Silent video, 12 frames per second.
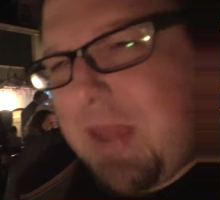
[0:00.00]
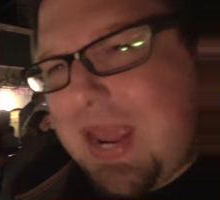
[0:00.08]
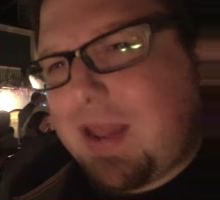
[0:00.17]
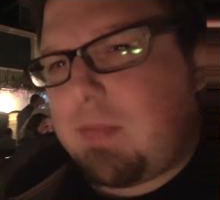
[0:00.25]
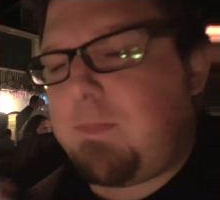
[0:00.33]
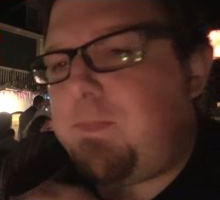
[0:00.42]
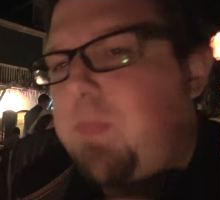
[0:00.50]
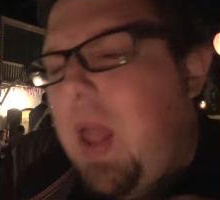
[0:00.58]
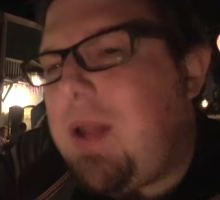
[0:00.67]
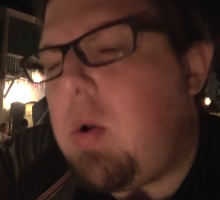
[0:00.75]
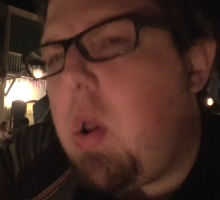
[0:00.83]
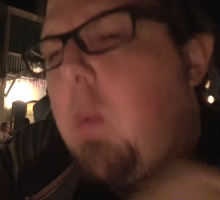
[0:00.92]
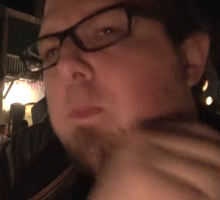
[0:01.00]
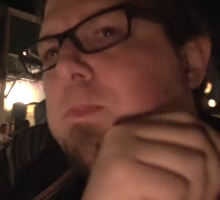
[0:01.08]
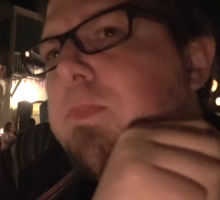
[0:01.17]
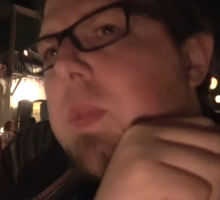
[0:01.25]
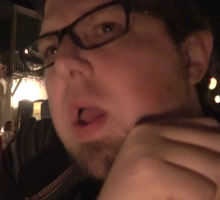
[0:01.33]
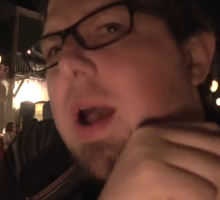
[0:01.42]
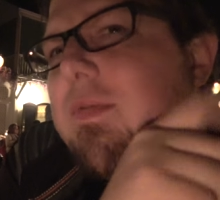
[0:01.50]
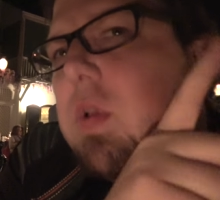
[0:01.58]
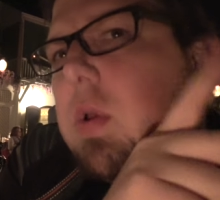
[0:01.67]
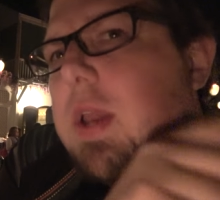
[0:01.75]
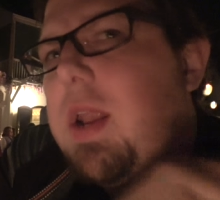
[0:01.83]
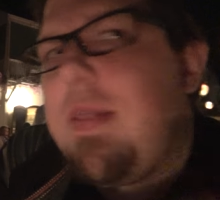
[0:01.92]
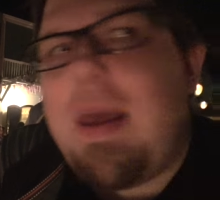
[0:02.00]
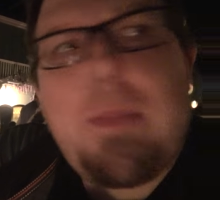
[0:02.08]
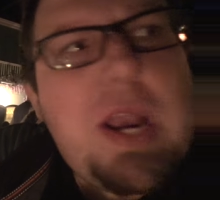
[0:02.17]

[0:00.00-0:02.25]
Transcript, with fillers: Man, I don't know. I'll have to look into that.